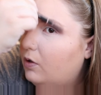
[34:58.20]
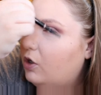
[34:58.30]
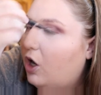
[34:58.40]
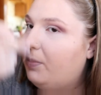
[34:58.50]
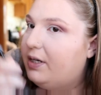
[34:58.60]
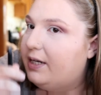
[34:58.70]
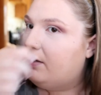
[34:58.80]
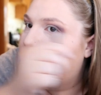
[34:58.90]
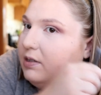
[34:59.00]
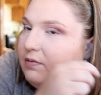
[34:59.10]
comb it
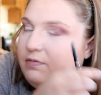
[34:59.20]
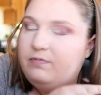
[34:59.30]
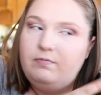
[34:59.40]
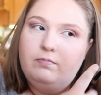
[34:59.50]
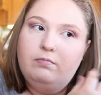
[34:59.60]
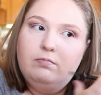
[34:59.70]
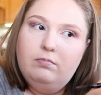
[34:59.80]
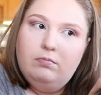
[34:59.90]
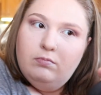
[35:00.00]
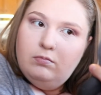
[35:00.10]
down and
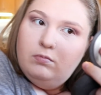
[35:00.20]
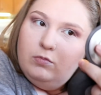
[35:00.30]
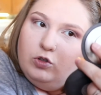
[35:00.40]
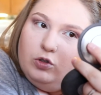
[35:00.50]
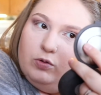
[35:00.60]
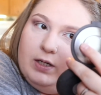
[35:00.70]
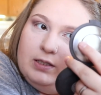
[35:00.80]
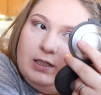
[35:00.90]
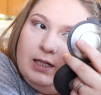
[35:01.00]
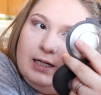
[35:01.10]
go
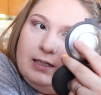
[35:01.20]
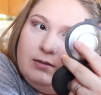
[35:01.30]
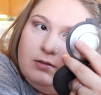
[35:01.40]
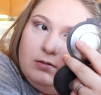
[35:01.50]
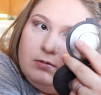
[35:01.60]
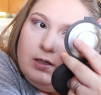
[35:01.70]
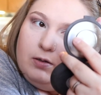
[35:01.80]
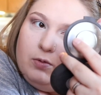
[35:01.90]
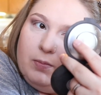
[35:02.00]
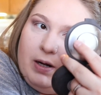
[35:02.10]
around the lines,
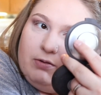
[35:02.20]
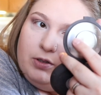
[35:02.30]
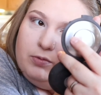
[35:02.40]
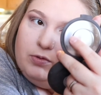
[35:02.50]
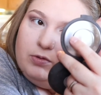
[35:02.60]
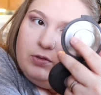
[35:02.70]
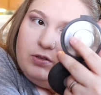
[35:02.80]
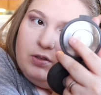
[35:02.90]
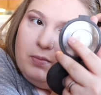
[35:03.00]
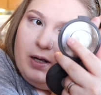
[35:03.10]
like where my roots
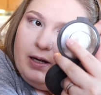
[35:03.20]
to my